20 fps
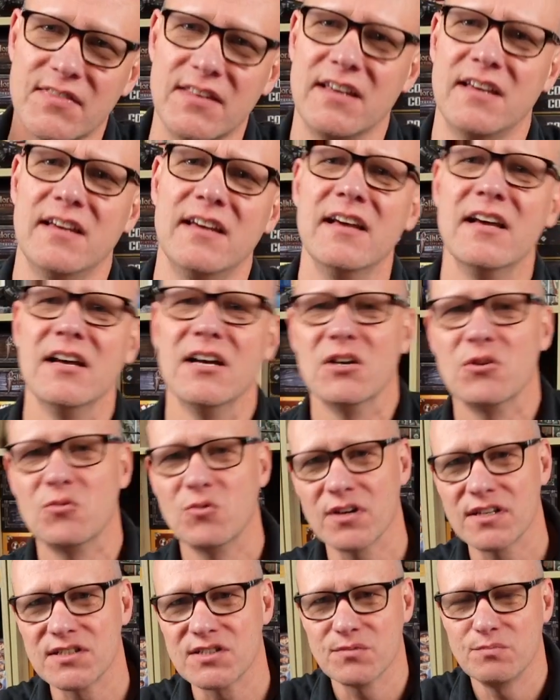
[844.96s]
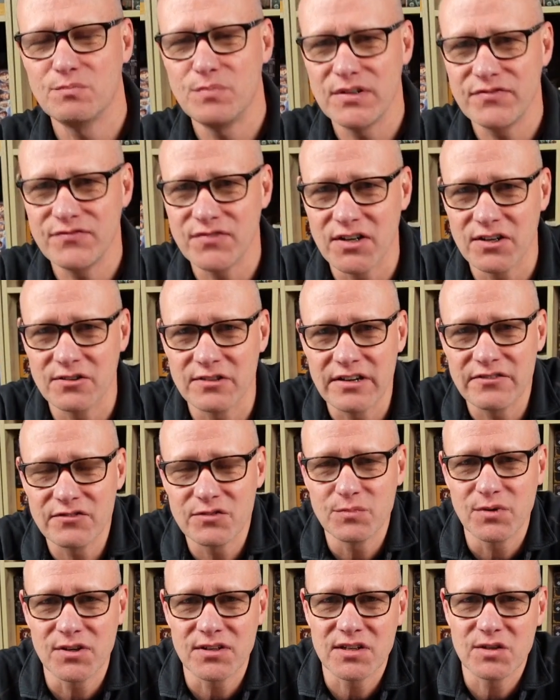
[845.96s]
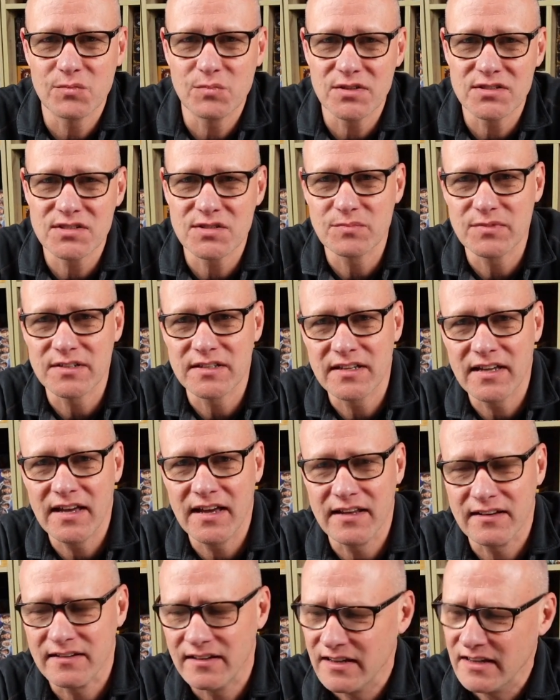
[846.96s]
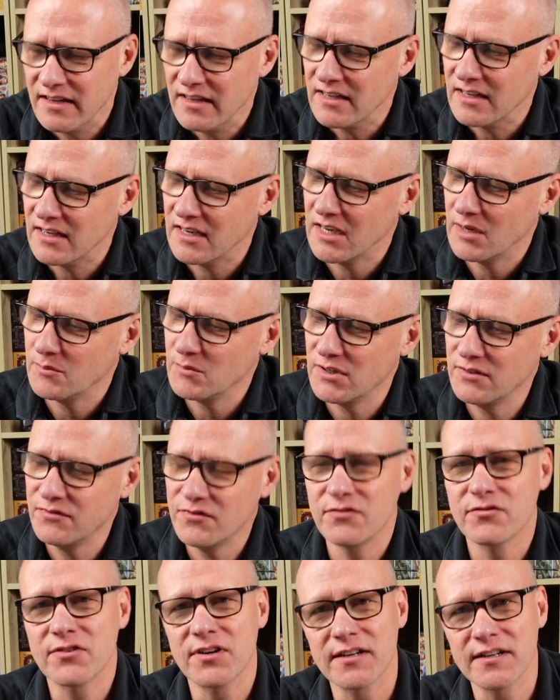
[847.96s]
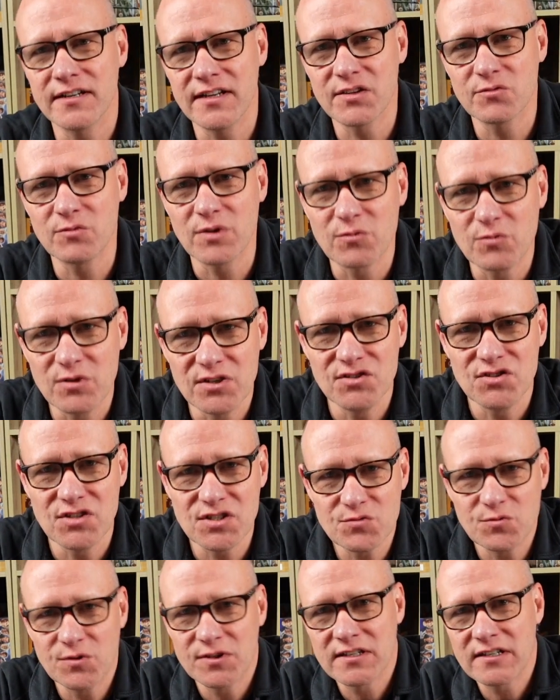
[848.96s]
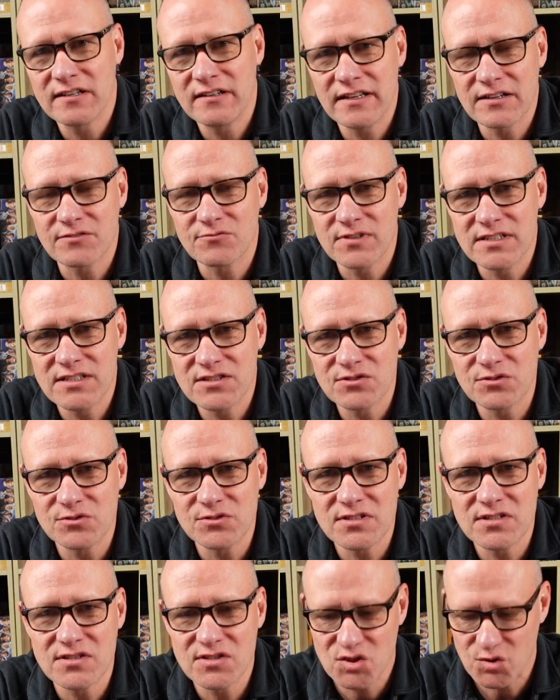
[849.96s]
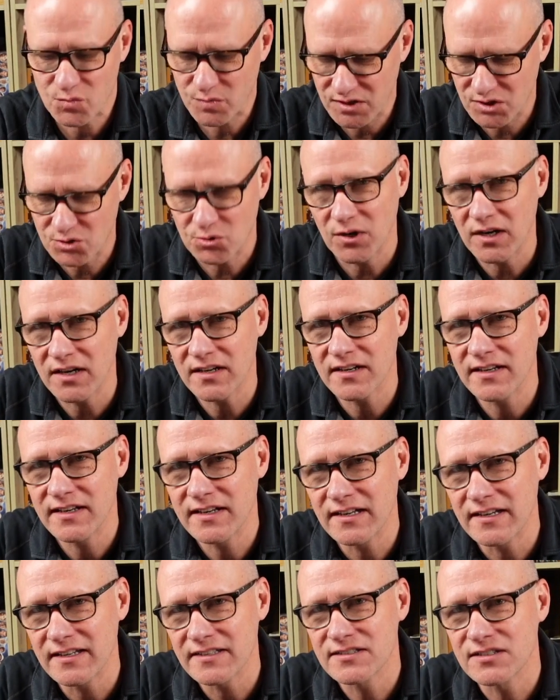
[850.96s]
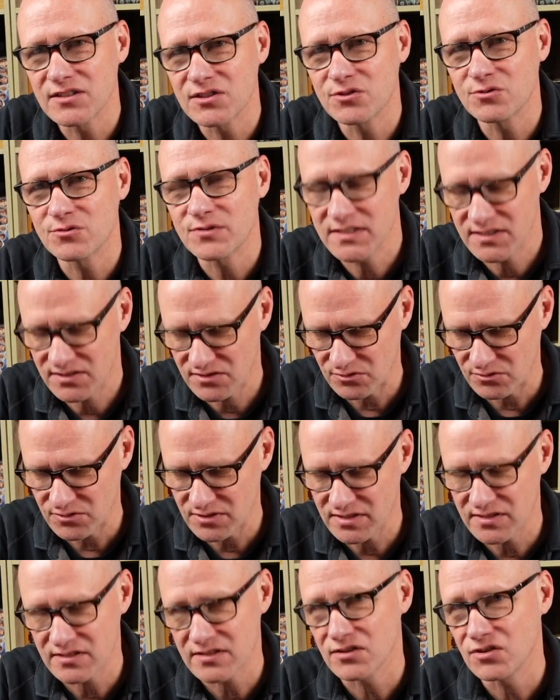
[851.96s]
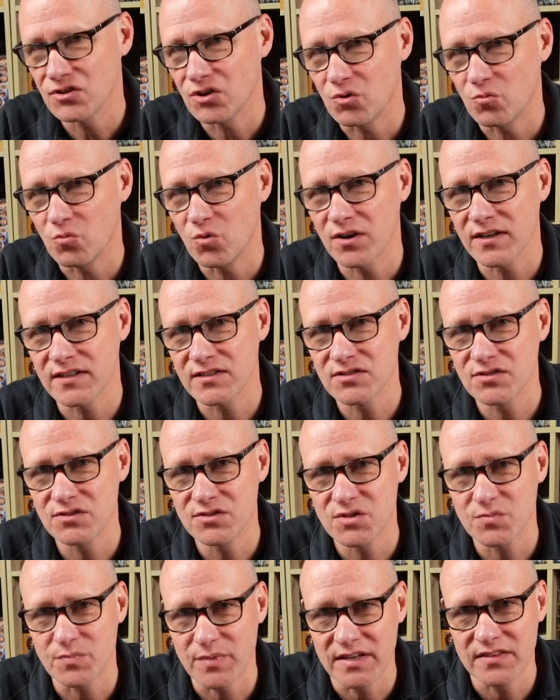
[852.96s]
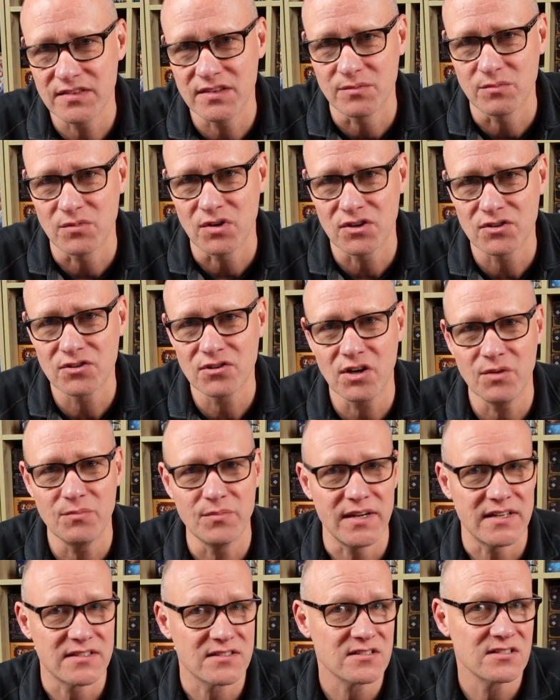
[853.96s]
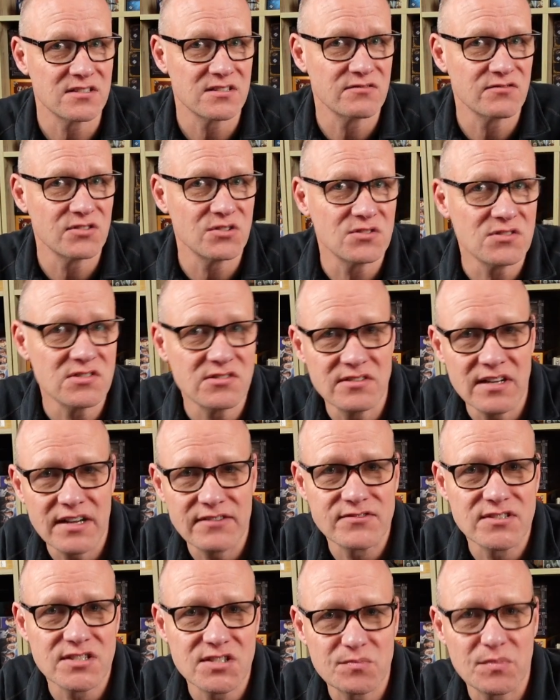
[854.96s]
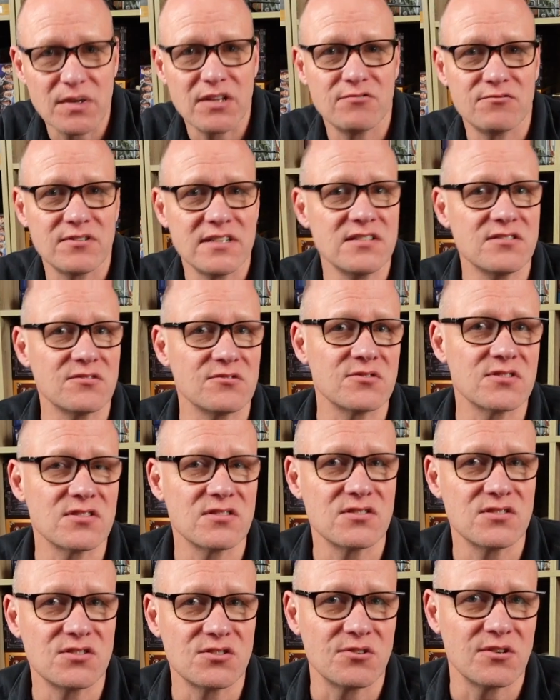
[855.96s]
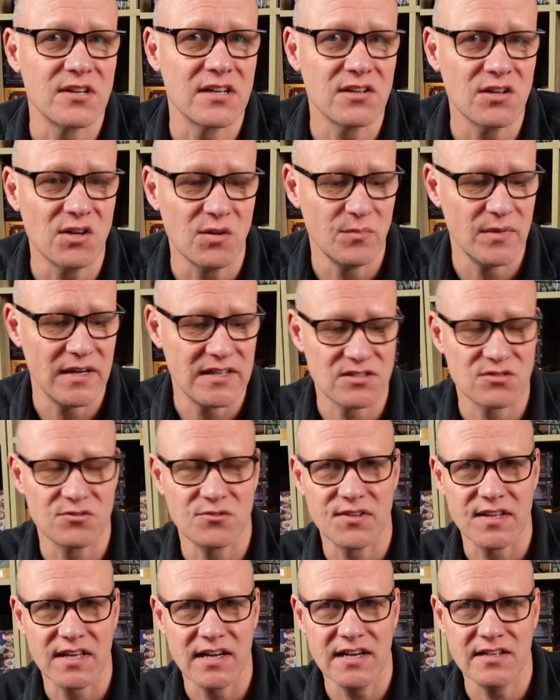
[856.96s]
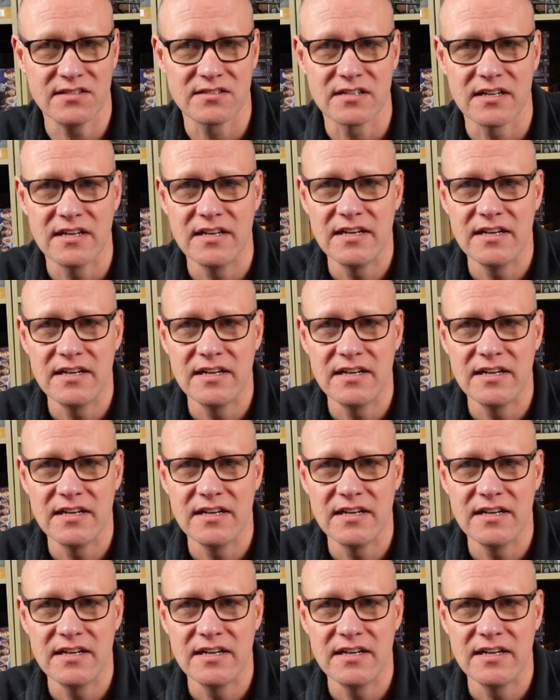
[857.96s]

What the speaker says: there wanting to biffo everybody you possibly can. If you've got another one where you just want to collect resources, you'll be quietly collecting your resources and not wanting to spend them on combats, because of course you have to spend resources during combats or the hunt.